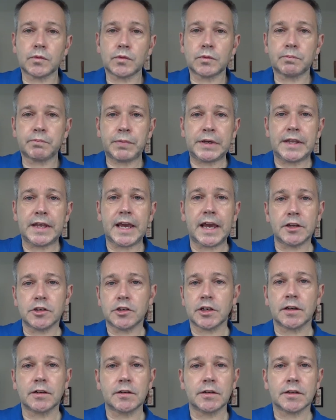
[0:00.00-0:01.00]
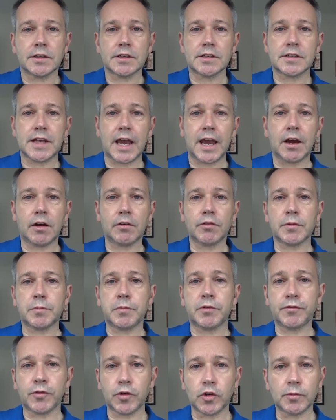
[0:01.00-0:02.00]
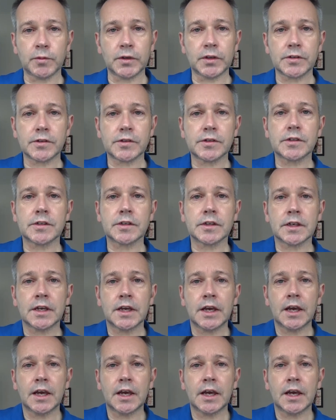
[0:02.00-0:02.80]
be the engine, the sound, the performance.